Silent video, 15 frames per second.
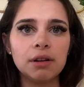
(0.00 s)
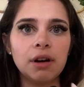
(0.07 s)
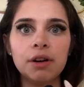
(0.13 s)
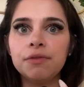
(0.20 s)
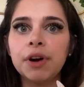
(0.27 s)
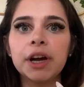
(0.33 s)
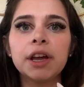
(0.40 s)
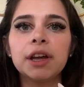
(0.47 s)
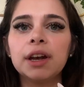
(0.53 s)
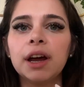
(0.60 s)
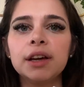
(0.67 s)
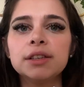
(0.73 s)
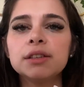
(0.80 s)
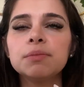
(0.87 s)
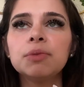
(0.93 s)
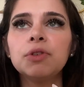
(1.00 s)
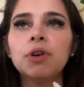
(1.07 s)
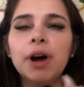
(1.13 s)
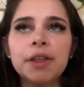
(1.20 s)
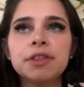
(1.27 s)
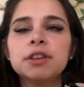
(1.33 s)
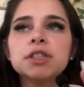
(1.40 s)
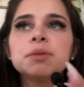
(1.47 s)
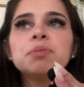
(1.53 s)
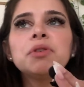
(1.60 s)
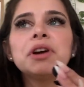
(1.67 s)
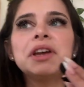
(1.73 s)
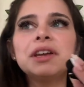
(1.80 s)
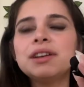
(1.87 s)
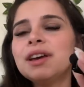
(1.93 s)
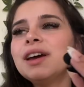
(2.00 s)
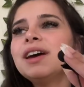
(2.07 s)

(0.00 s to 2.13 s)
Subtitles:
unrecognizable at this point